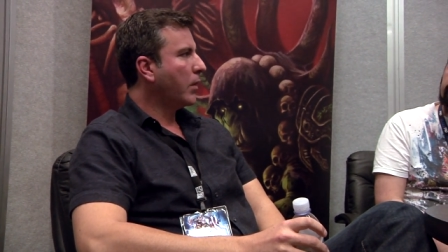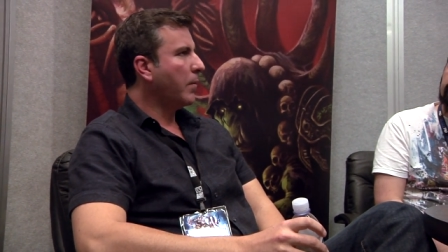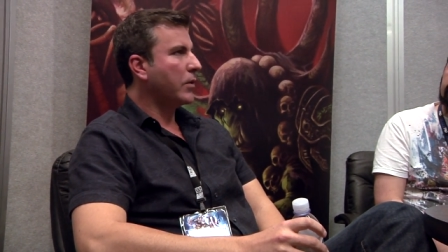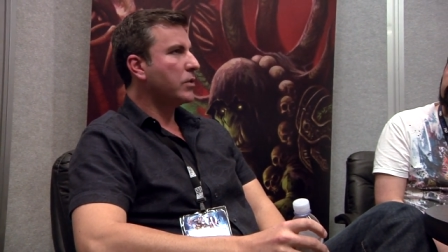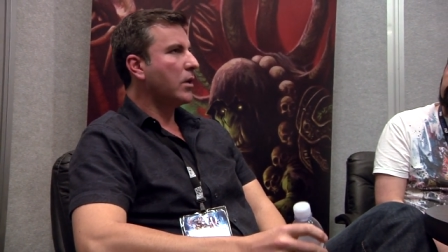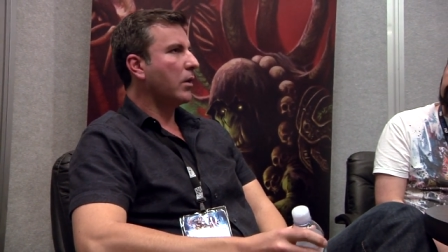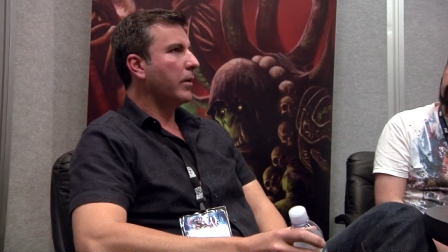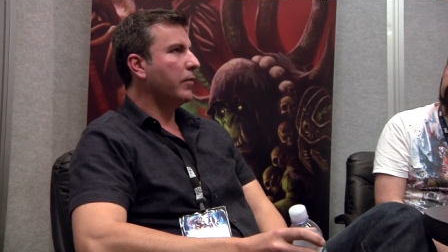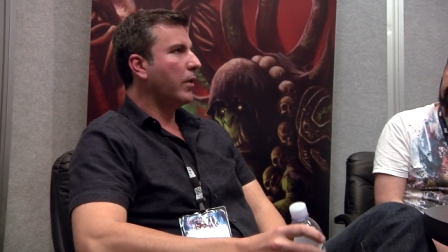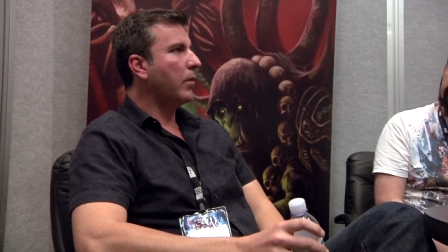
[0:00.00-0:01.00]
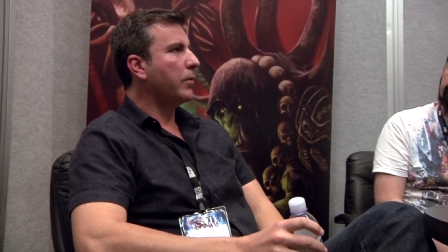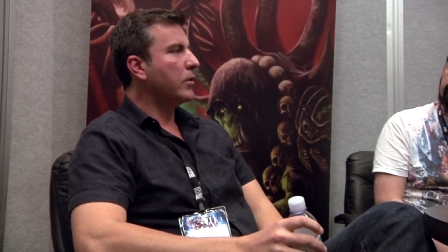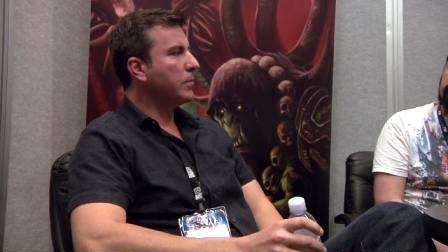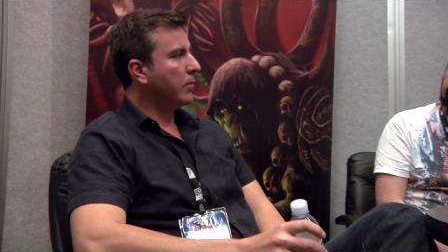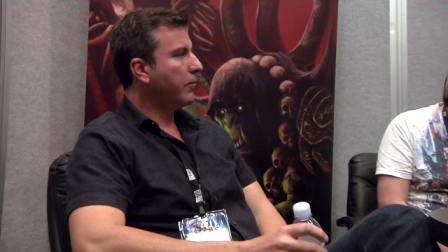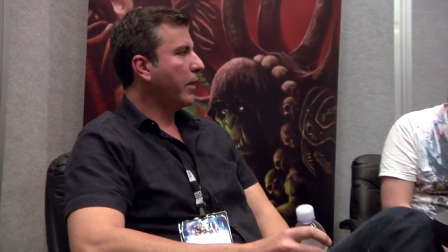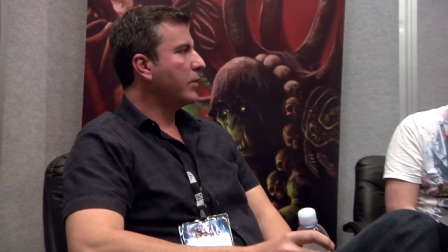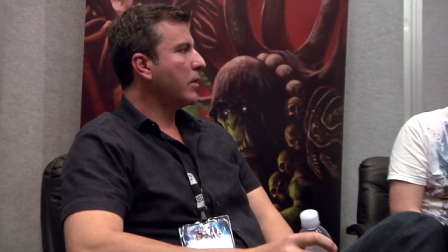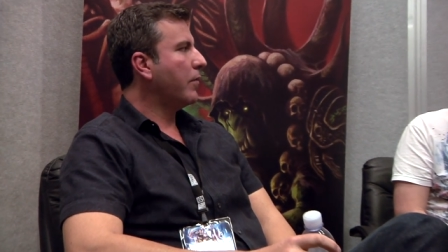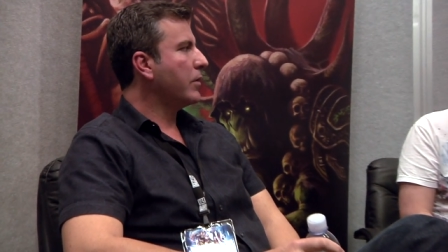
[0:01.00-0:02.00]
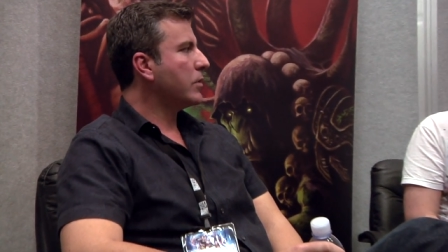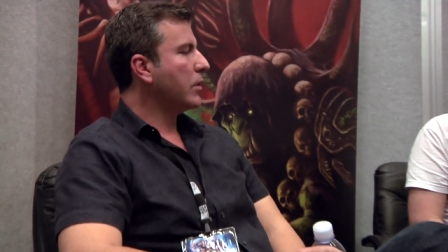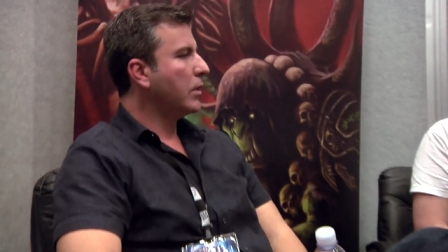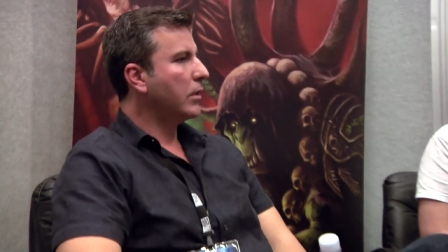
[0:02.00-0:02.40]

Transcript: They're not just talking about developers, but fans, obviously.